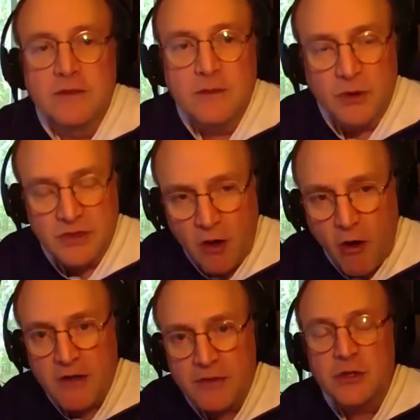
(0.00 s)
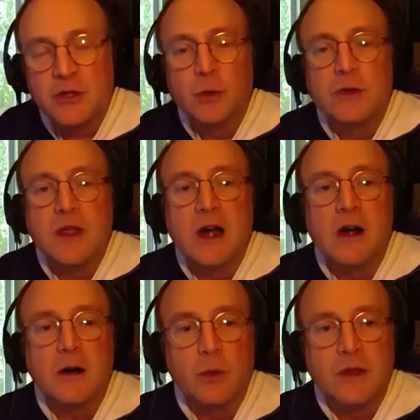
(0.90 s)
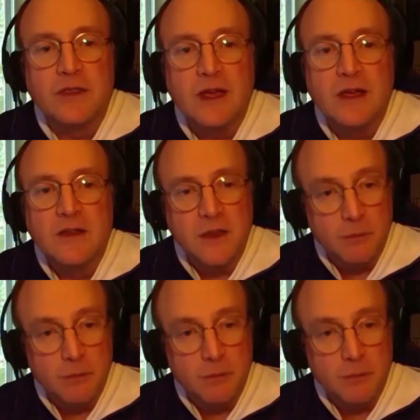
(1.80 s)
the authors who were there and with the